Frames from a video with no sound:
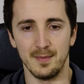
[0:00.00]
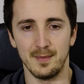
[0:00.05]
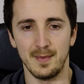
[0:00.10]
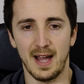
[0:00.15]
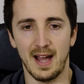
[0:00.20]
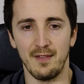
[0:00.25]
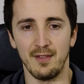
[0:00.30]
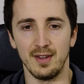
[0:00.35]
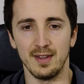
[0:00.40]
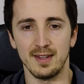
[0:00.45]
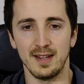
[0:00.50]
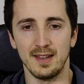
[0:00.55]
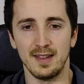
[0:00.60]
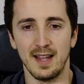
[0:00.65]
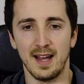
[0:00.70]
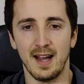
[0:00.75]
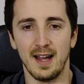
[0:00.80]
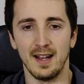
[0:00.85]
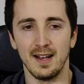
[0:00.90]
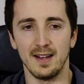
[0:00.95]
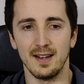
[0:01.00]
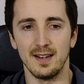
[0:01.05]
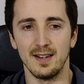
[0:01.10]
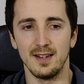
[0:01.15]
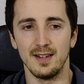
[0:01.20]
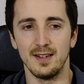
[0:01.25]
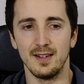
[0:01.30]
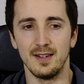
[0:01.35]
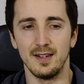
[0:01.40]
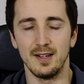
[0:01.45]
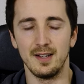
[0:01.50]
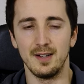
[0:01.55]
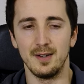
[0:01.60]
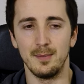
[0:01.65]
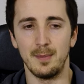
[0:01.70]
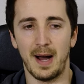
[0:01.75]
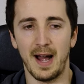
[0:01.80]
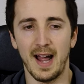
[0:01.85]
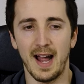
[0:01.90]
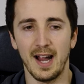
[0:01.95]
Having said that,
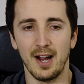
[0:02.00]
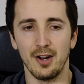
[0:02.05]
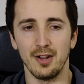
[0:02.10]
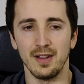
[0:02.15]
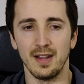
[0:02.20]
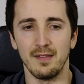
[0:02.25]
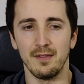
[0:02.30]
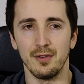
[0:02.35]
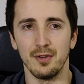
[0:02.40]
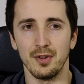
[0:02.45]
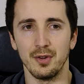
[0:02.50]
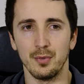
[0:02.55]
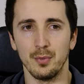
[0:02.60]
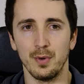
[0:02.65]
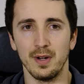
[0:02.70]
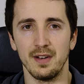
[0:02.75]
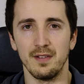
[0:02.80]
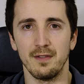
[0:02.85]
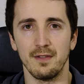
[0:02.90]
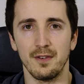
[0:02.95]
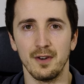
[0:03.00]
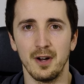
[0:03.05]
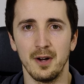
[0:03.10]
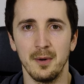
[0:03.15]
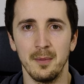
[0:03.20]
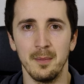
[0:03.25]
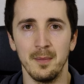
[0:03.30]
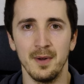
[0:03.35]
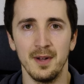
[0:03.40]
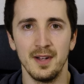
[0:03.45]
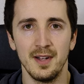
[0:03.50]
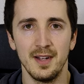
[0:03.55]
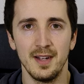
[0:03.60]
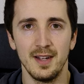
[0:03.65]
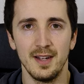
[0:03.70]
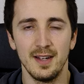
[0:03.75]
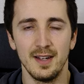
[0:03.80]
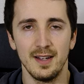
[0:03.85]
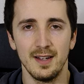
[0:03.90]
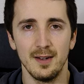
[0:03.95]
my iron levels went from
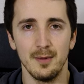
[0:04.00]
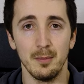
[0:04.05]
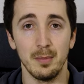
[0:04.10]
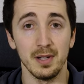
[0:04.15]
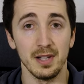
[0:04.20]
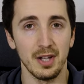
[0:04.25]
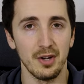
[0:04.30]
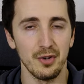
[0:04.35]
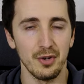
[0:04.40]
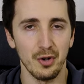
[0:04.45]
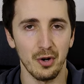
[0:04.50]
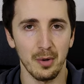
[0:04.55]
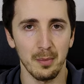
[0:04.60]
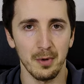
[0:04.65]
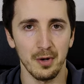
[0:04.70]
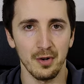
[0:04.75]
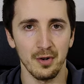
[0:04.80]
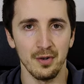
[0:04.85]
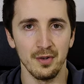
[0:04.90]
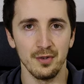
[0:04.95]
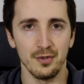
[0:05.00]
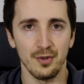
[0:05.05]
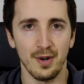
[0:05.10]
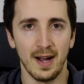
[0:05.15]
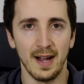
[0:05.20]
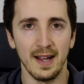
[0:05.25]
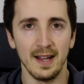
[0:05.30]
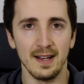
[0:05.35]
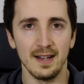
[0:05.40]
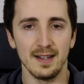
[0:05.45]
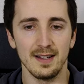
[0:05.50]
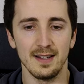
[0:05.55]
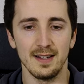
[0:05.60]
below normal, right,